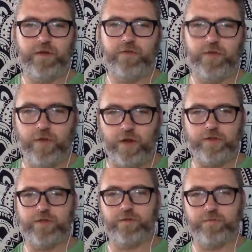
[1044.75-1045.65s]
the
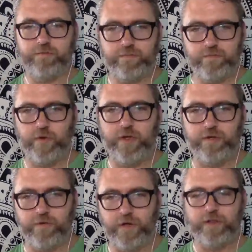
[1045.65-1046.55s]
larger
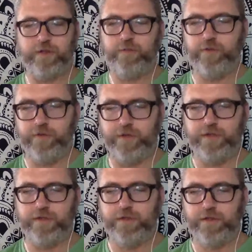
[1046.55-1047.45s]
creative writing
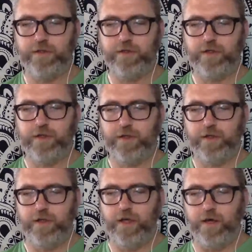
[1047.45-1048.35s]
community.
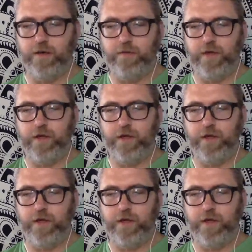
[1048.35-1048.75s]
Well,